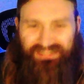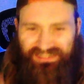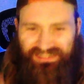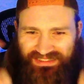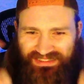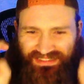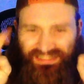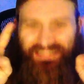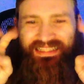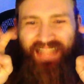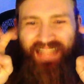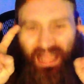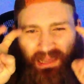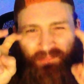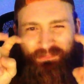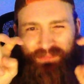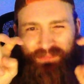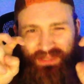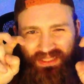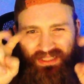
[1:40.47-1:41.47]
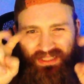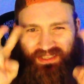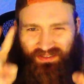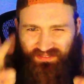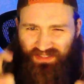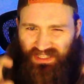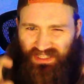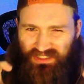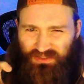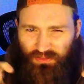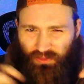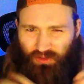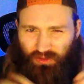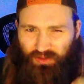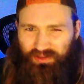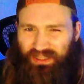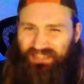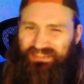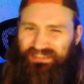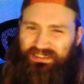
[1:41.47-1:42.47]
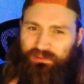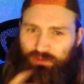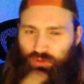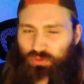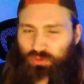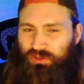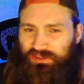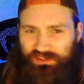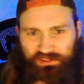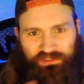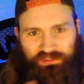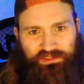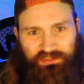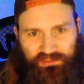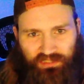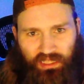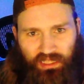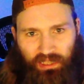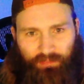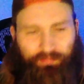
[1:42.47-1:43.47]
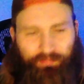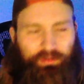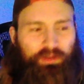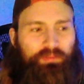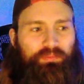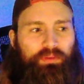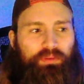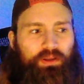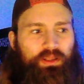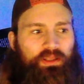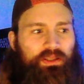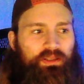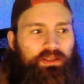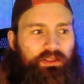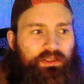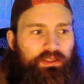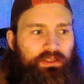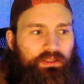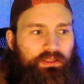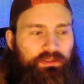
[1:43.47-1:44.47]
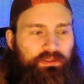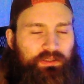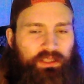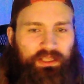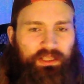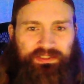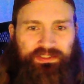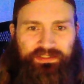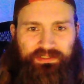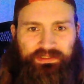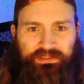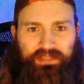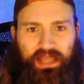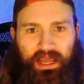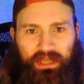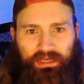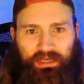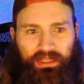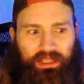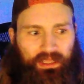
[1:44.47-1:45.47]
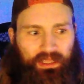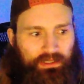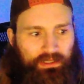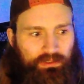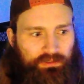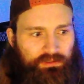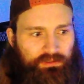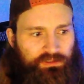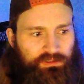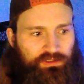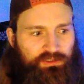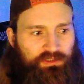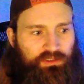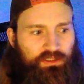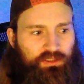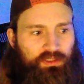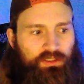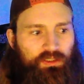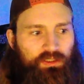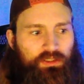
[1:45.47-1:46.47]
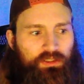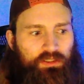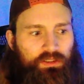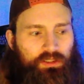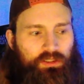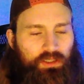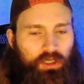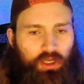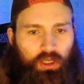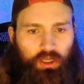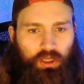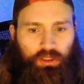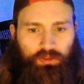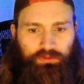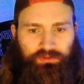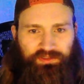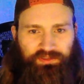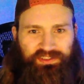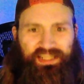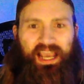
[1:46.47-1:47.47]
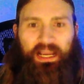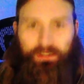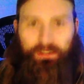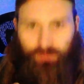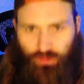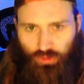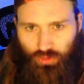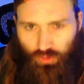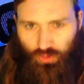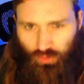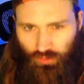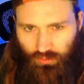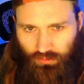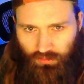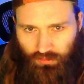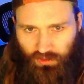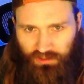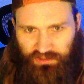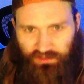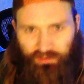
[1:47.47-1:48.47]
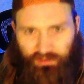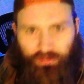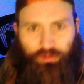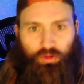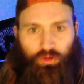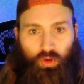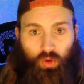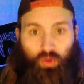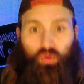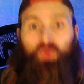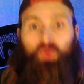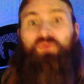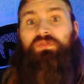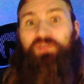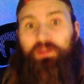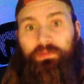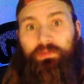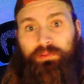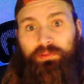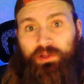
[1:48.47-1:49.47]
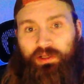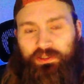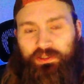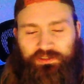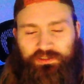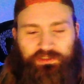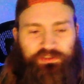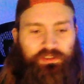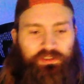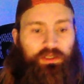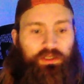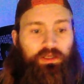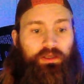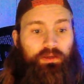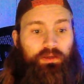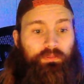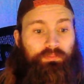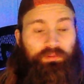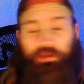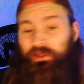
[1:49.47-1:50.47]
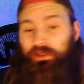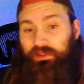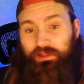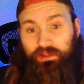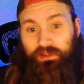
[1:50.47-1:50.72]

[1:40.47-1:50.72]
sloppy. If that's a word, not saying Lucas is sloppy, but it's not as uh, technical. It's a little all over the place, but